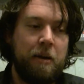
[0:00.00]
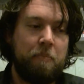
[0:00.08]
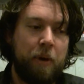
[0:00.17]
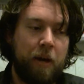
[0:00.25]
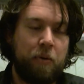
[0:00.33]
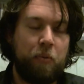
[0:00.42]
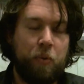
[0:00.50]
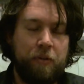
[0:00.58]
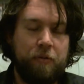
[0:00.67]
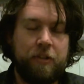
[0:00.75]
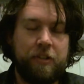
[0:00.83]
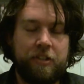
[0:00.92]
But
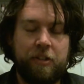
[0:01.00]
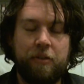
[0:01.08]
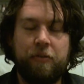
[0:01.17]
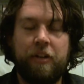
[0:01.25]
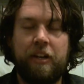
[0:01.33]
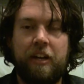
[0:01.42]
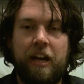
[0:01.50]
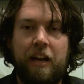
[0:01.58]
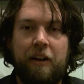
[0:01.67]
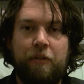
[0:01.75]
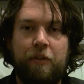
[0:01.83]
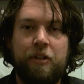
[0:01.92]
with the Silver
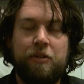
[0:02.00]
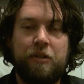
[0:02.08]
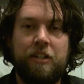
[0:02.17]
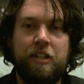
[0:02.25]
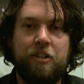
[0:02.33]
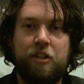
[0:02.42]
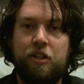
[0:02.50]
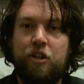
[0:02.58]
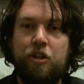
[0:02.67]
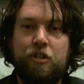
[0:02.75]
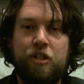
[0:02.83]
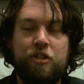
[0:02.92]
Anniversary Edition
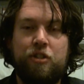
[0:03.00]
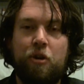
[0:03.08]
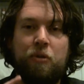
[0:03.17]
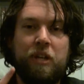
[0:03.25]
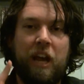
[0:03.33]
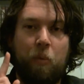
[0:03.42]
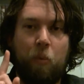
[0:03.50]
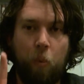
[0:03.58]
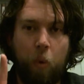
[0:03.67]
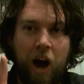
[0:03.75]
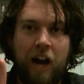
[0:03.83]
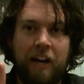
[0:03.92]
you just don't get
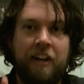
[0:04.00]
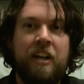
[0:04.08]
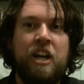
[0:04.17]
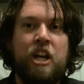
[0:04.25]
one